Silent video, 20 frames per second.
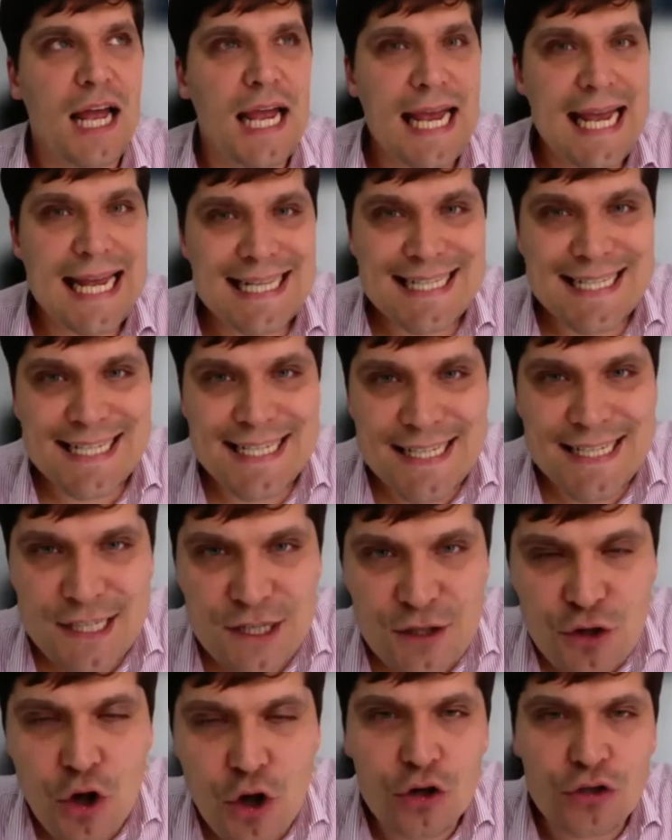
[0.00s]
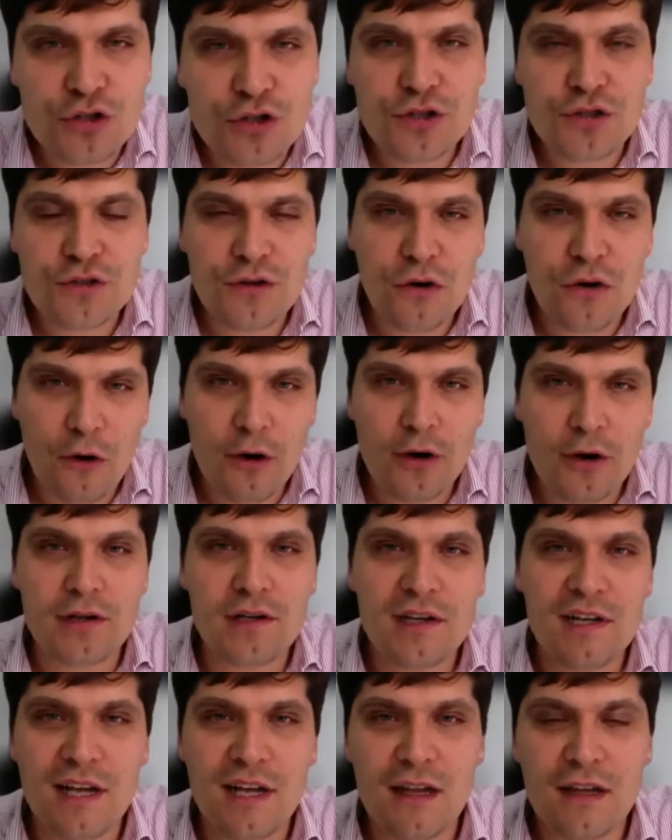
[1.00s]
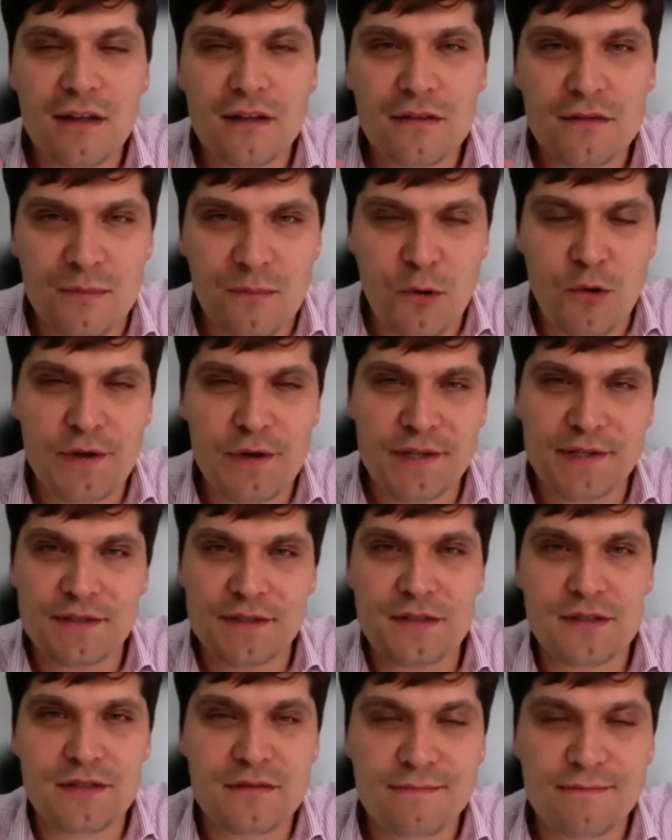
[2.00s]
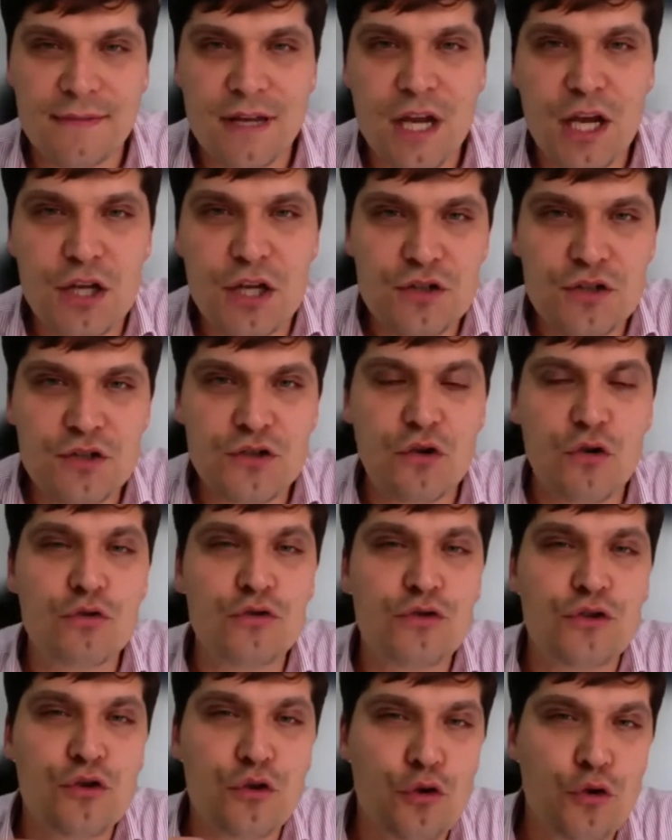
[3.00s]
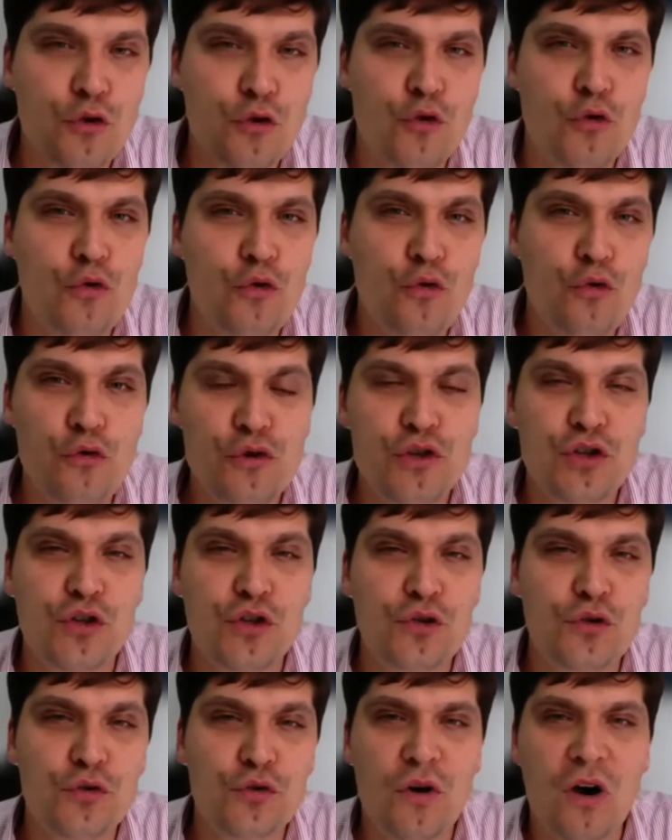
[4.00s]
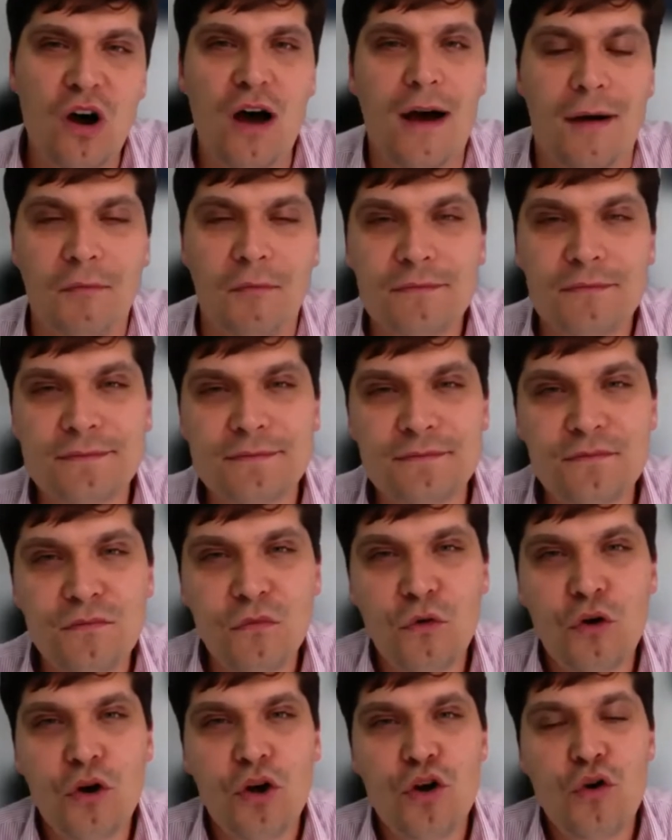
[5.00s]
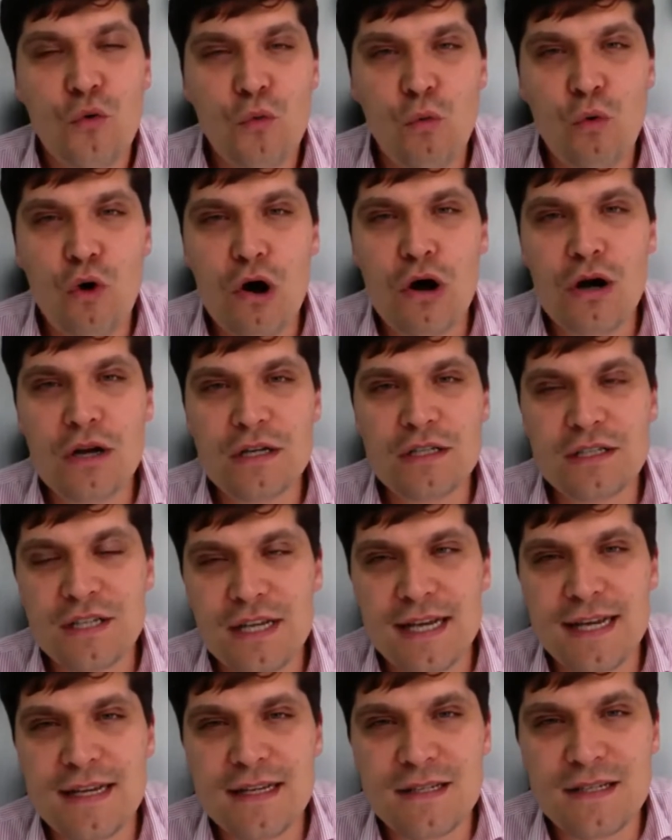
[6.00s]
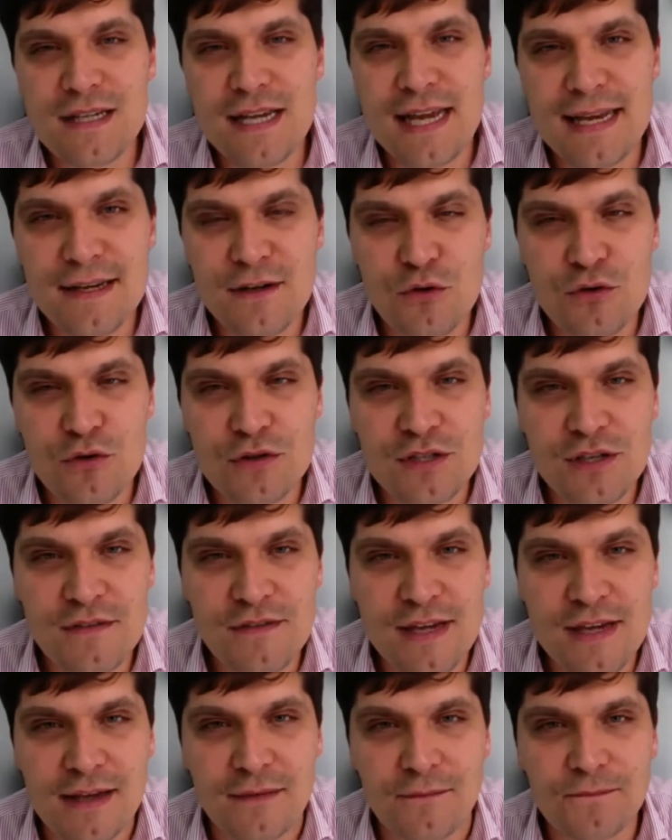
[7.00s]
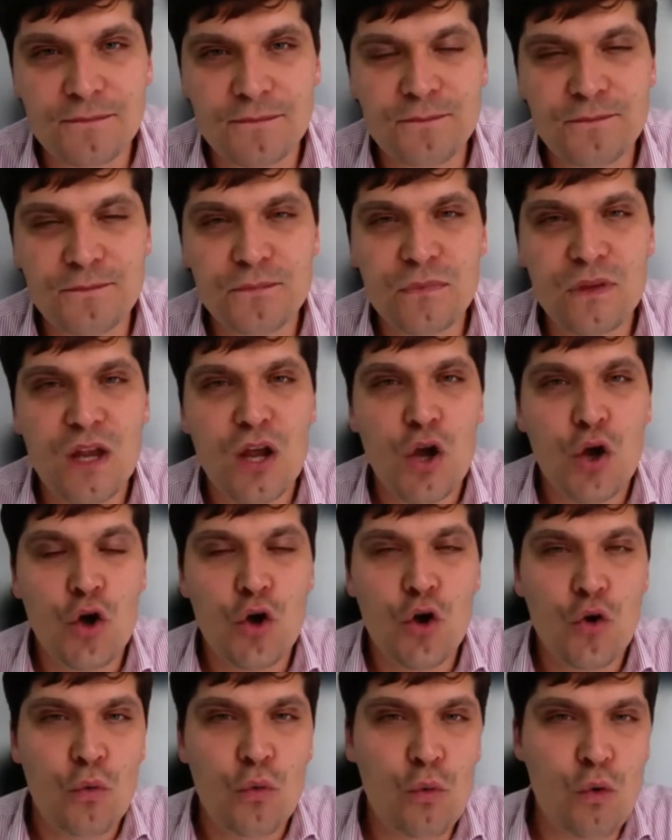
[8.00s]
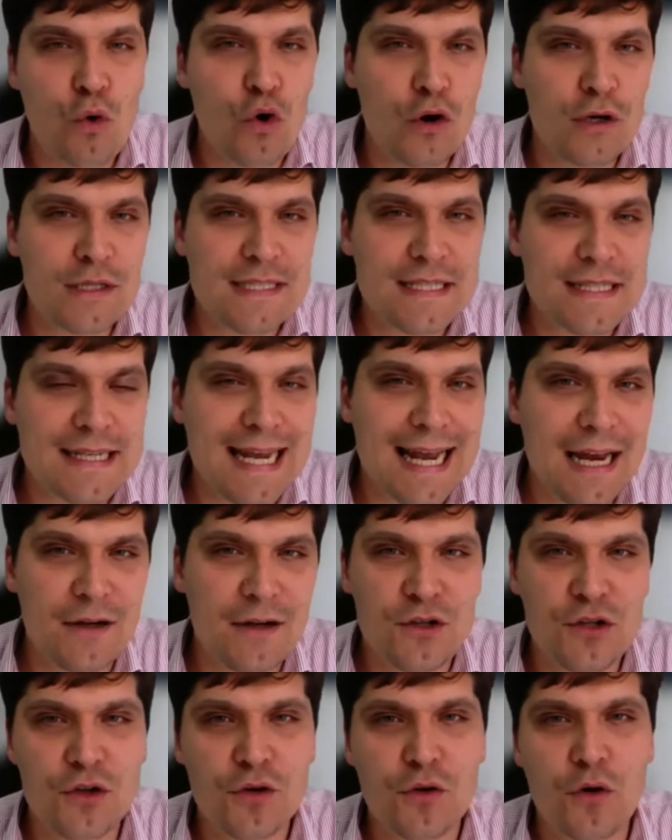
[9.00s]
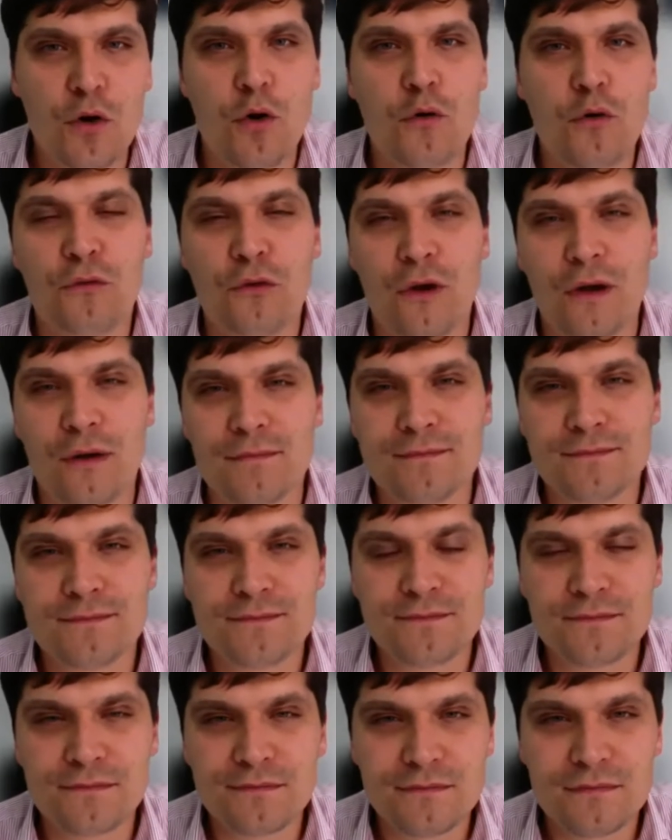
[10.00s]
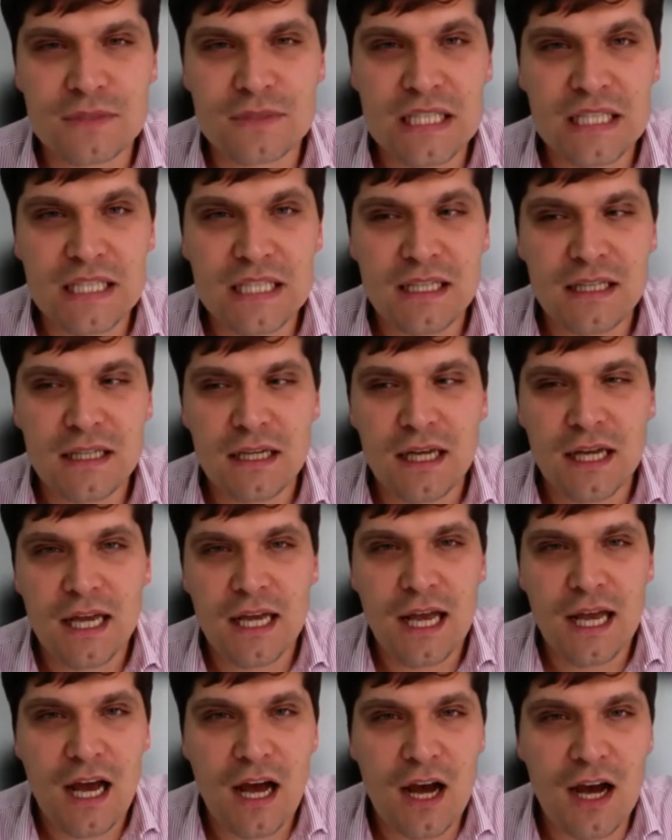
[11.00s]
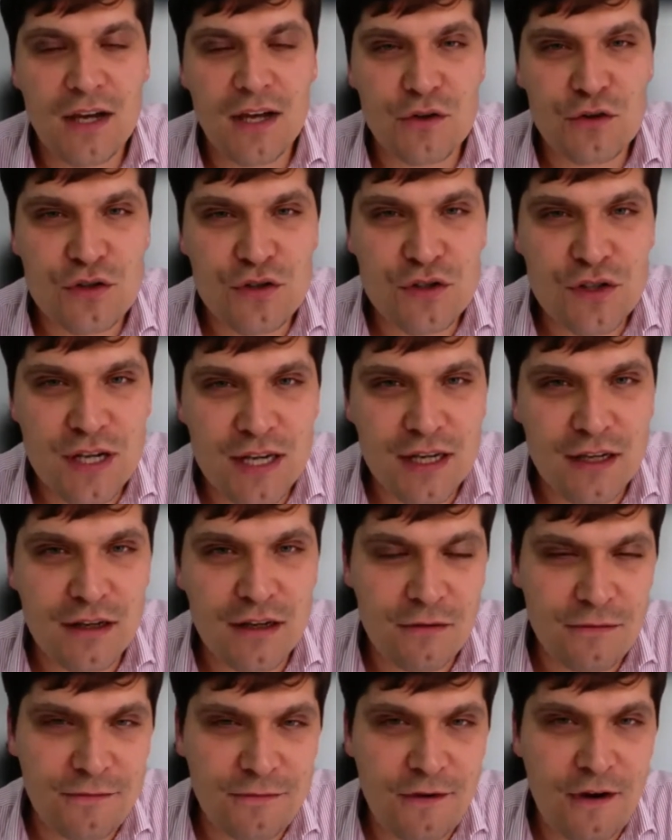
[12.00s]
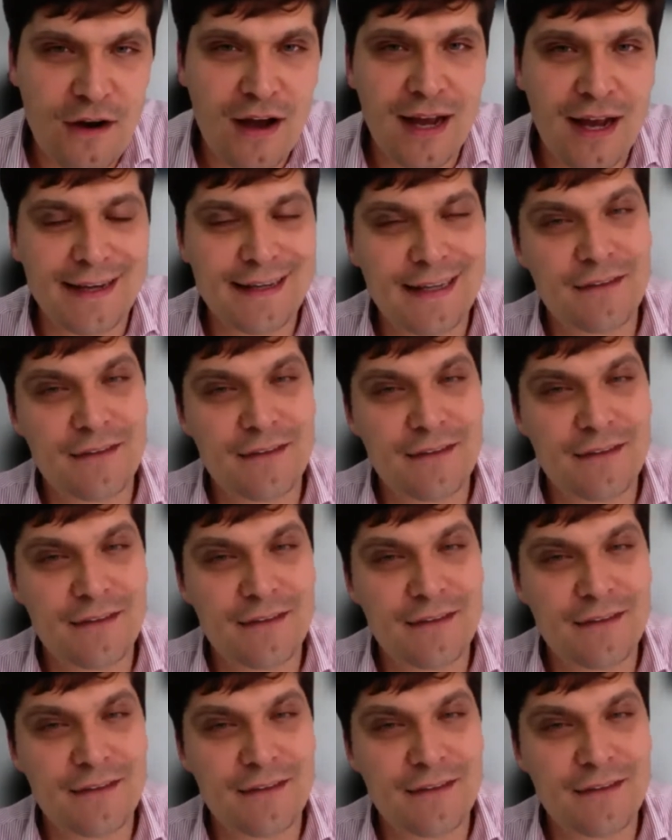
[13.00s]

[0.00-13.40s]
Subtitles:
It's not only the points, it's also who you are. What is in your CV? What can you offer? Are you single? Fine.